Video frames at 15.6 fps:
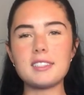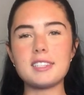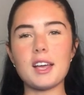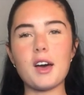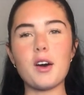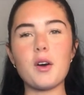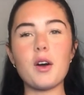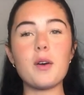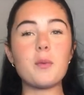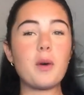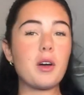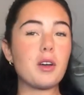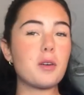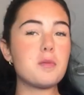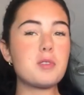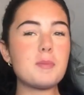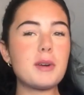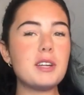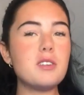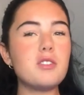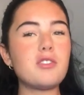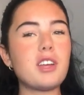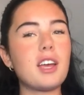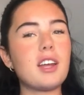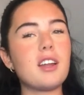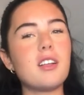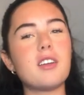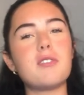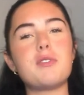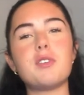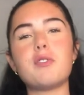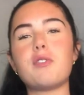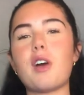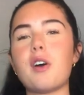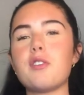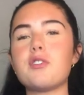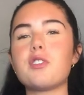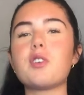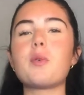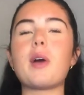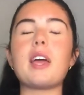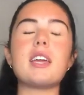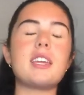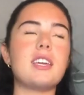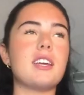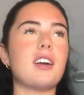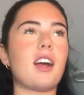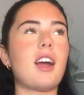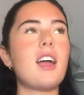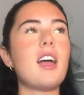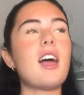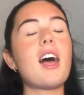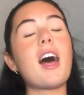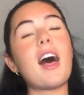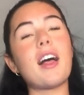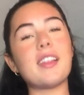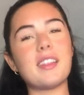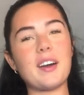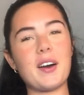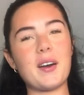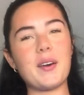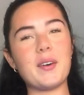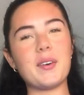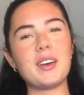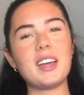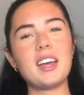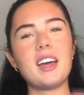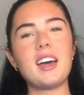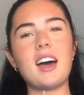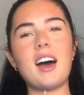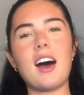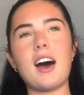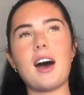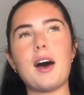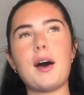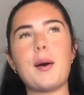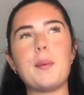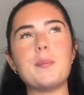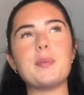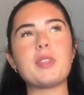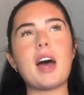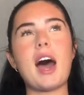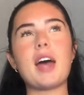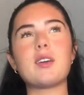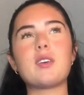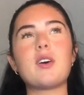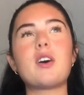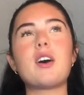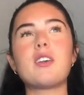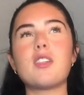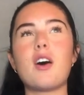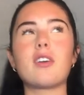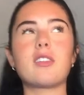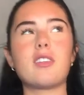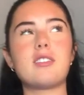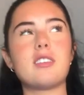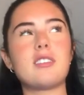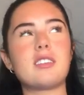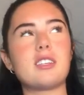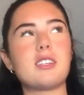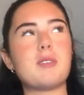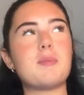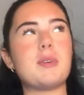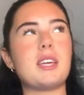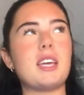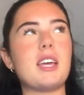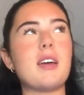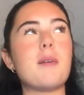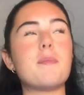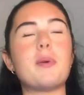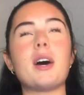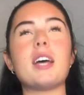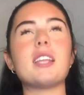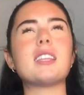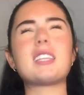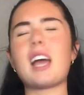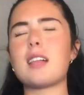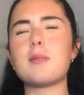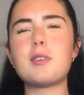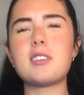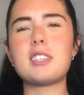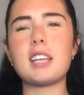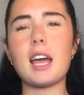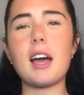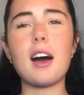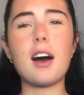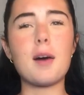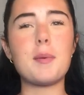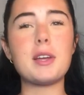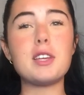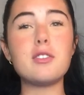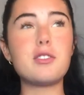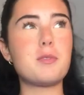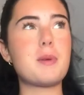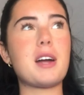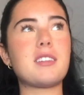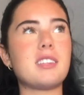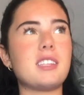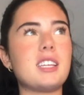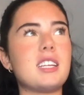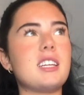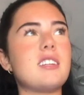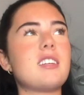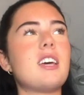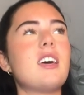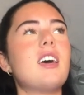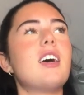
So welcome to my new channel. If you found your way here, hello. Um, I don't know how long this is gonna be, but yeah, let me just say, uh, my YouTube got deleted.